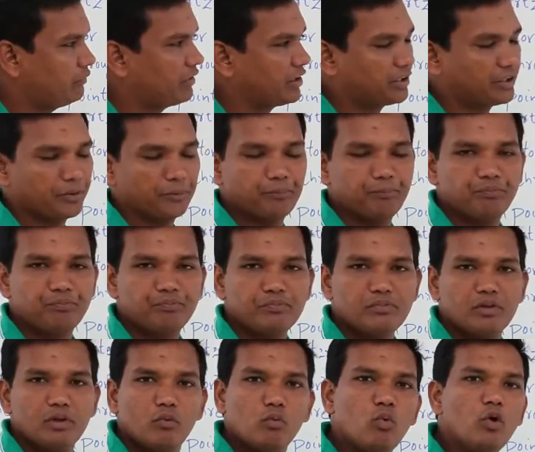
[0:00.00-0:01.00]
vector.
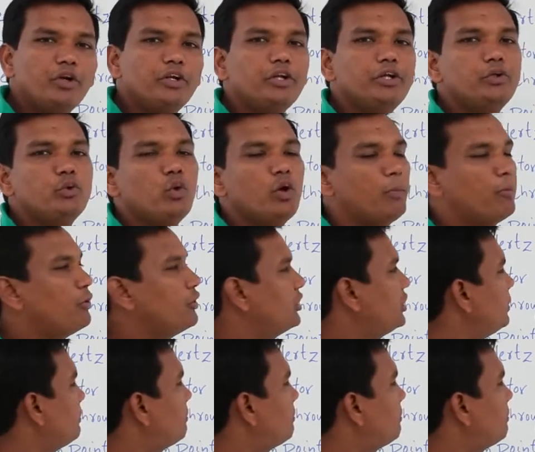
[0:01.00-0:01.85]
What I know about the